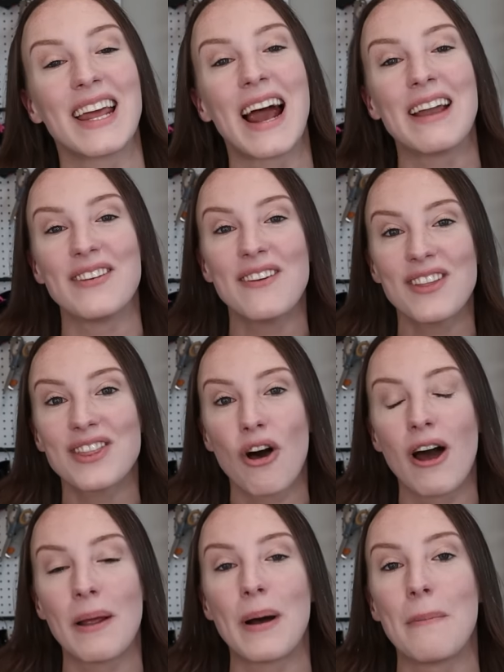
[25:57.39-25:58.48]
And I've even
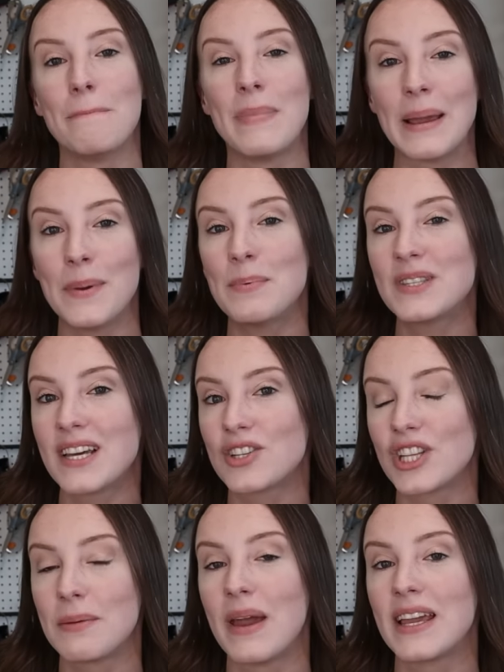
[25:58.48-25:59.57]
thought about maybe
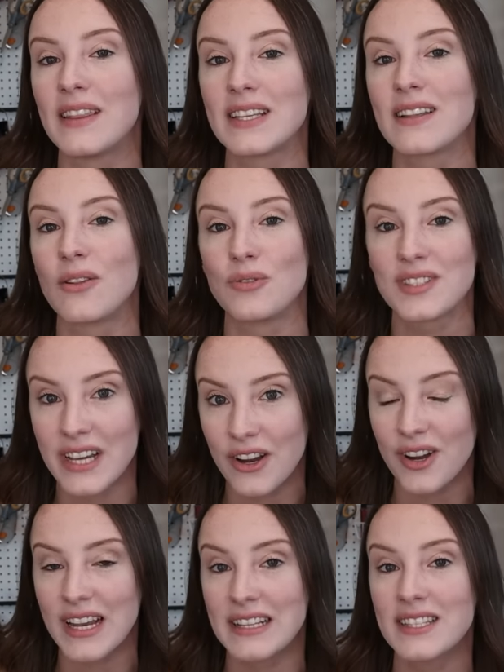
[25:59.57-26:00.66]
potentially making this a little
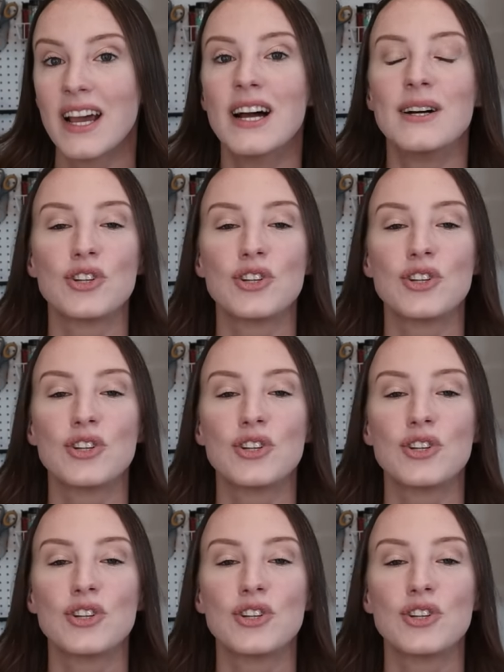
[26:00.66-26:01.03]
series,